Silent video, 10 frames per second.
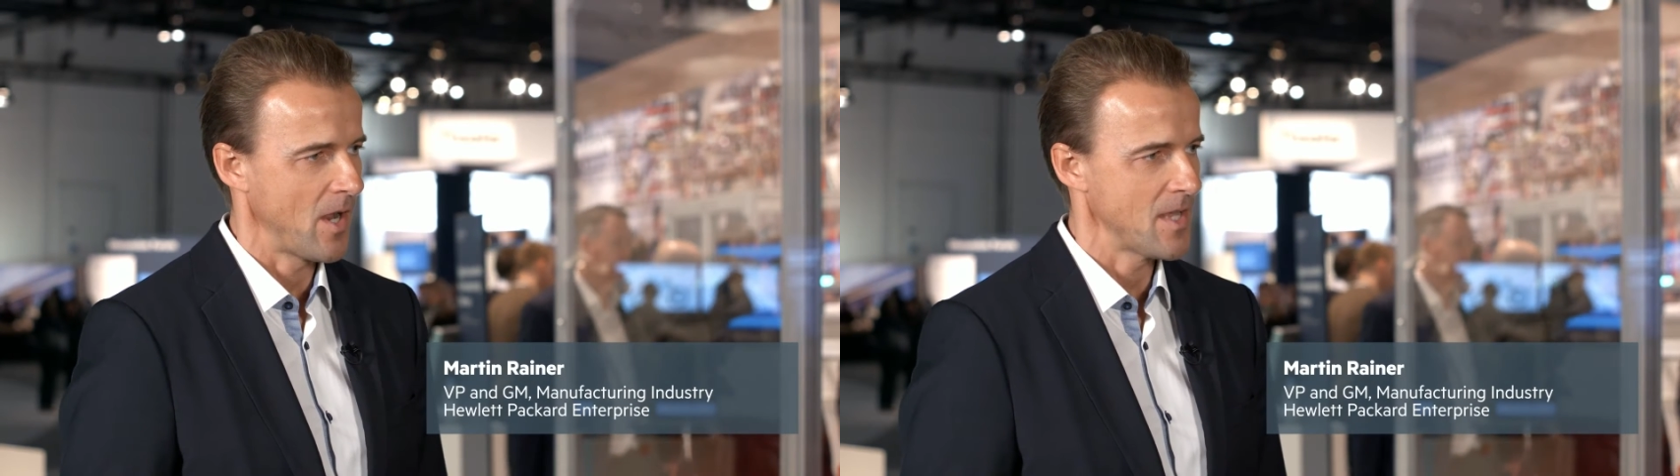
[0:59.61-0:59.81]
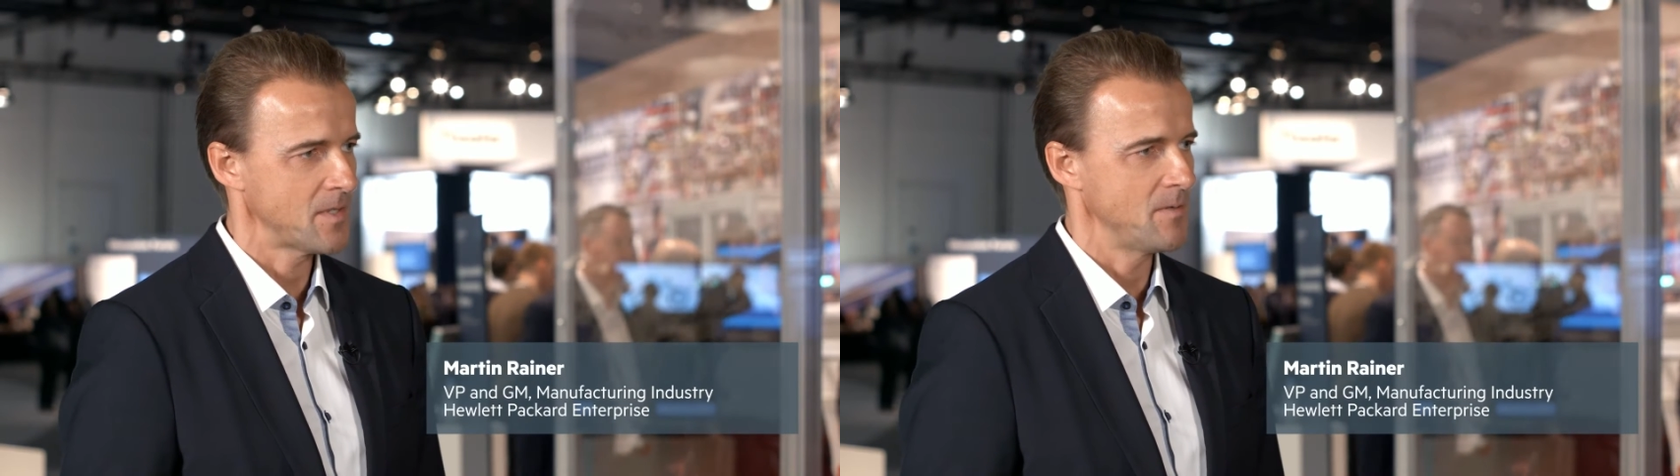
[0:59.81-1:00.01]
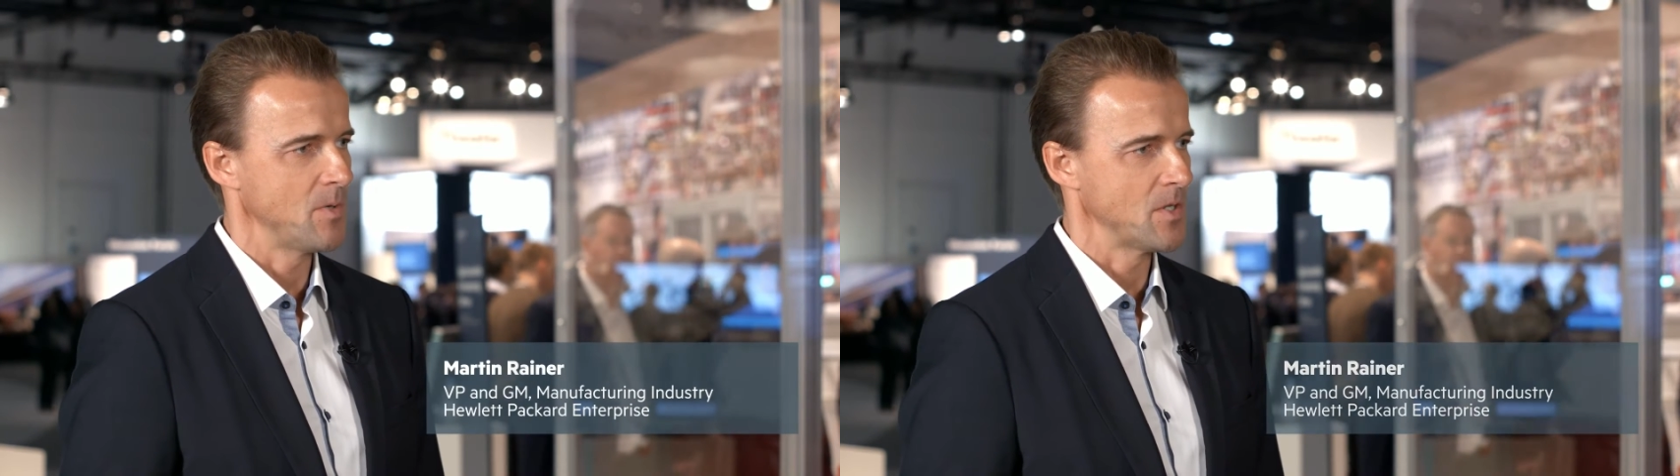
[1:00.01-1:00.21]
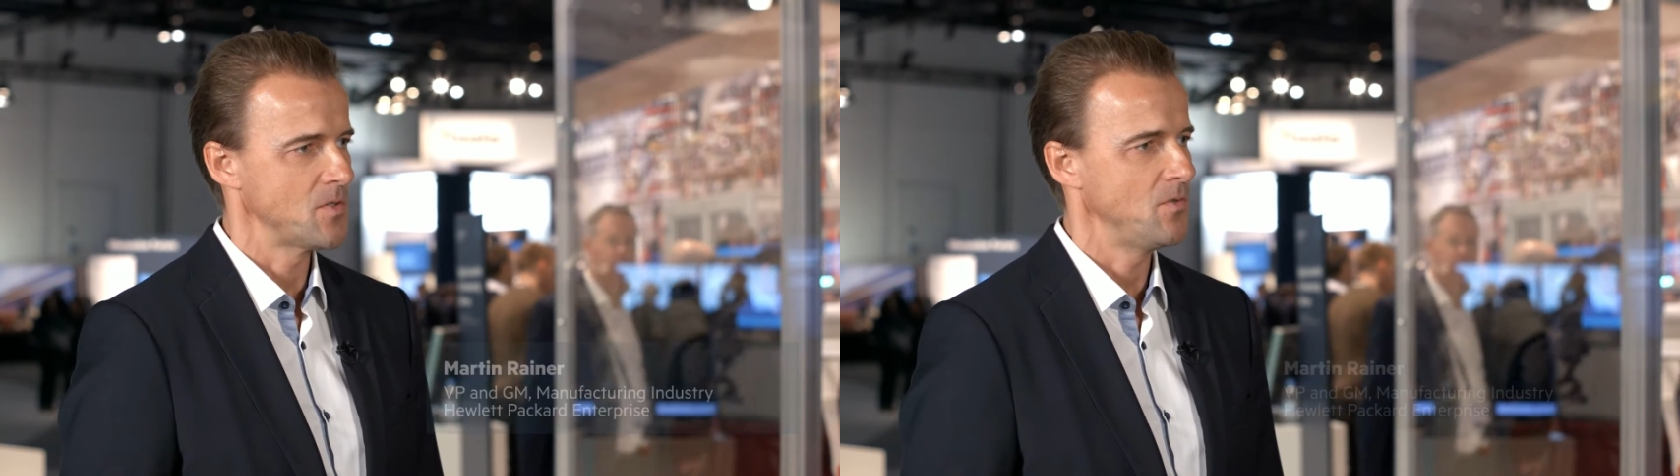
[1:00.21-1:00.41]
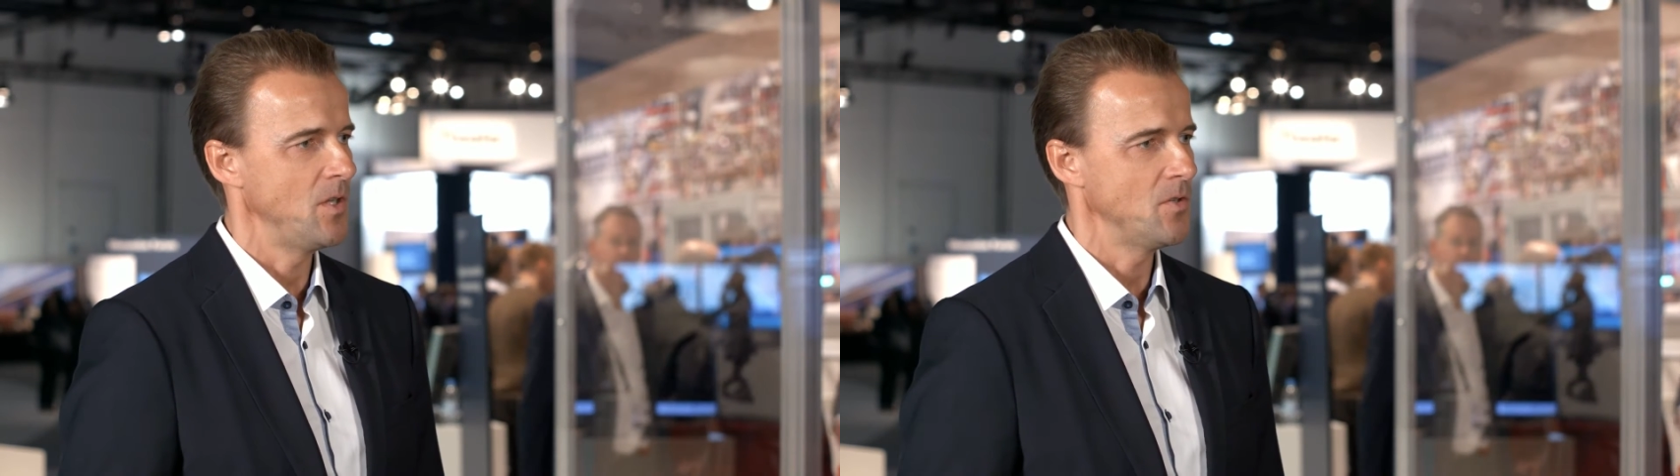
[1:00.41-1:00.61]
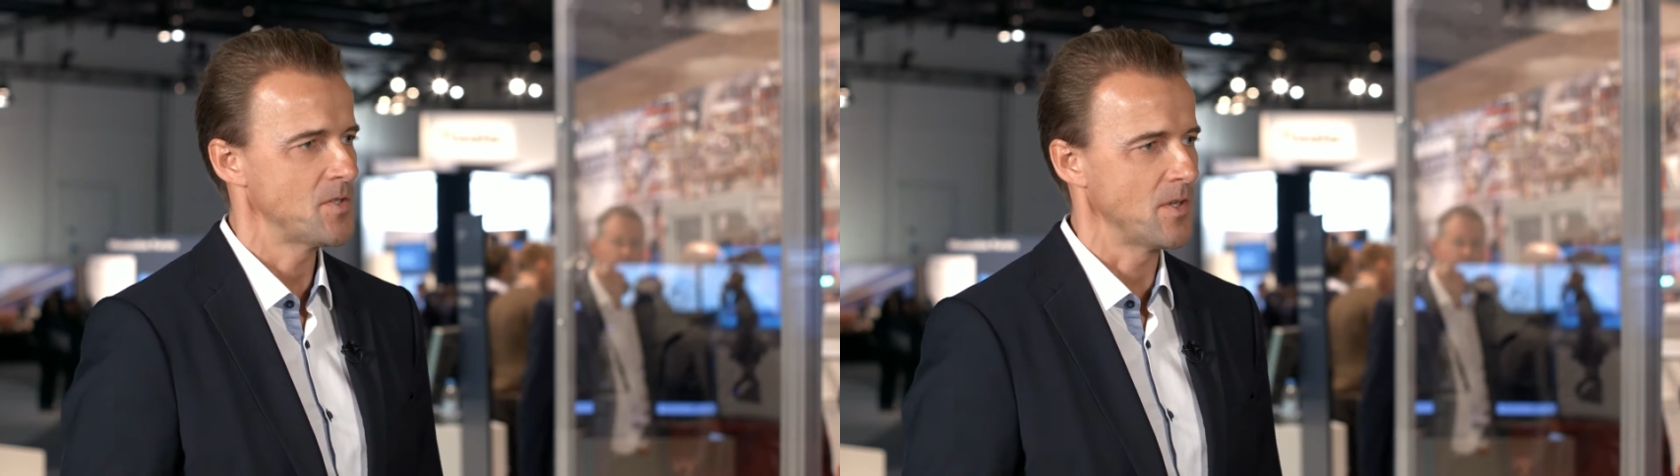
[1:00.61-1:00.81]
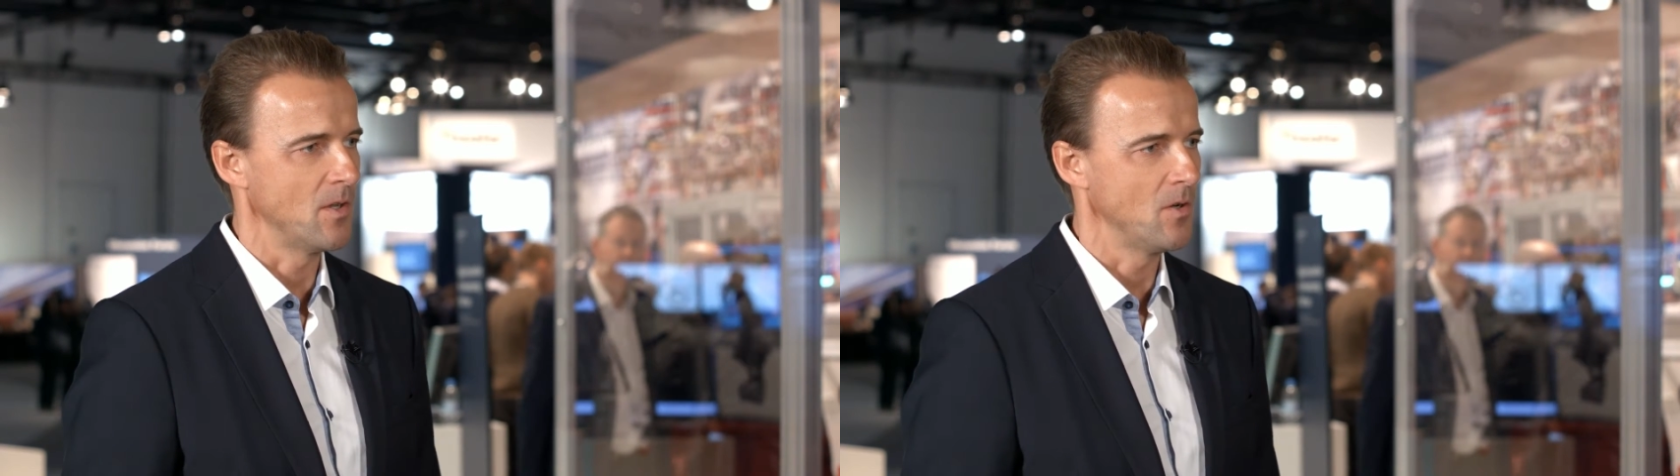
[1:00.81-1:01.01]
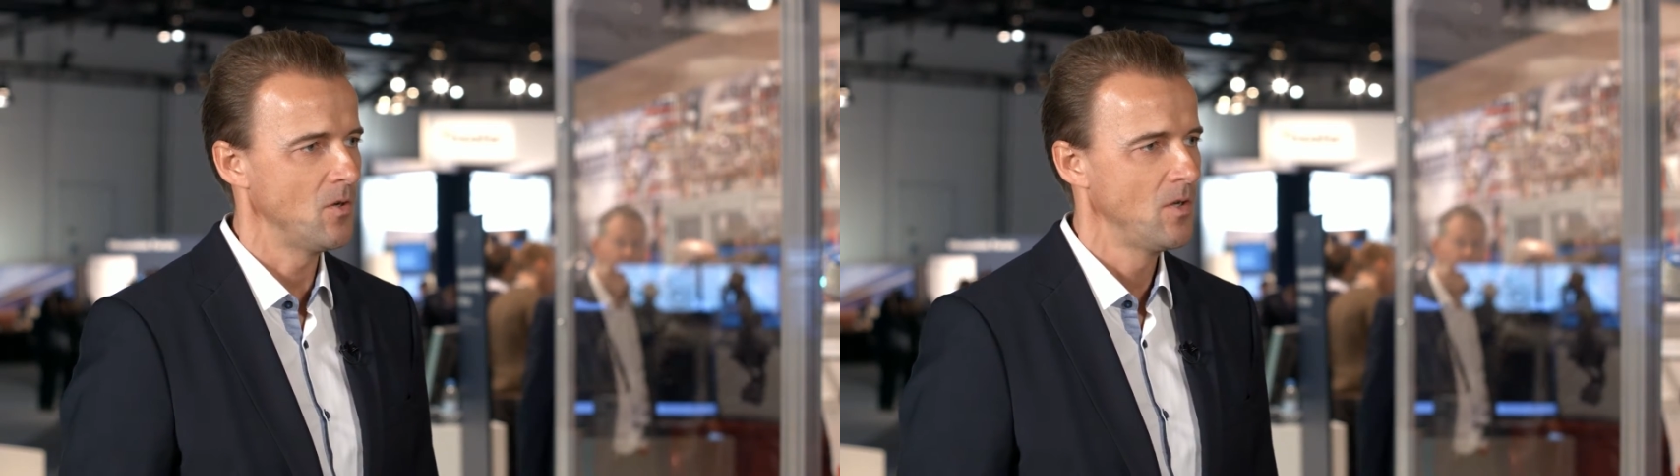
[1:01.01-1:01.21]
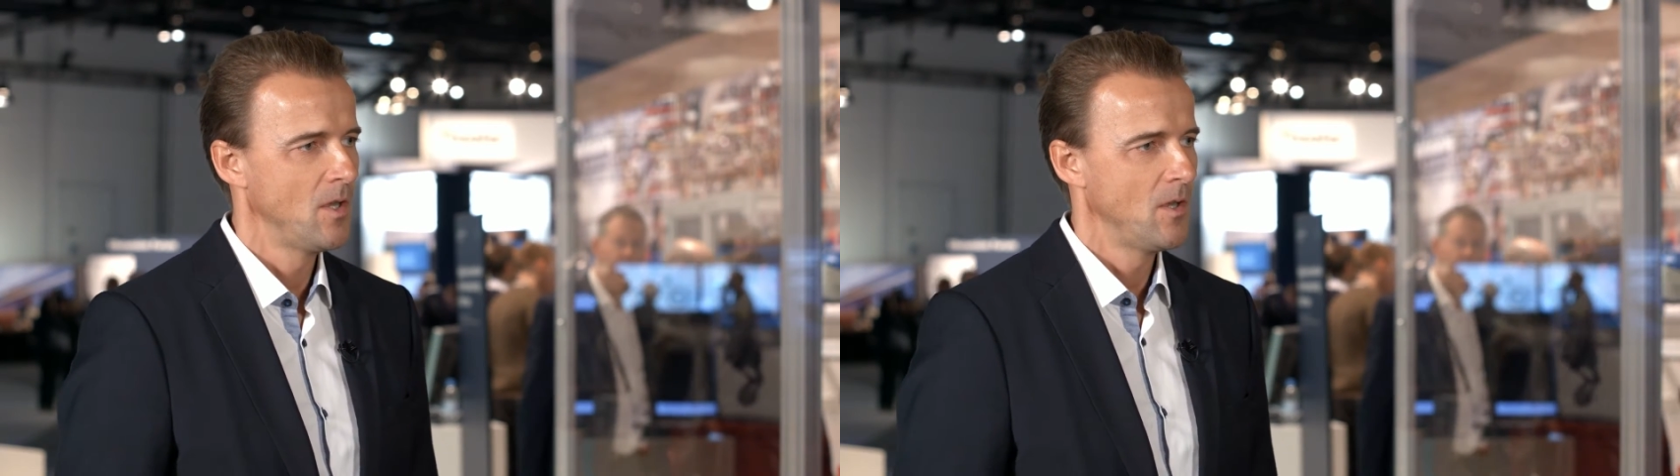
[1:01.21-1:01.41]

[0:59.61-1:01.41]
customers two years ago,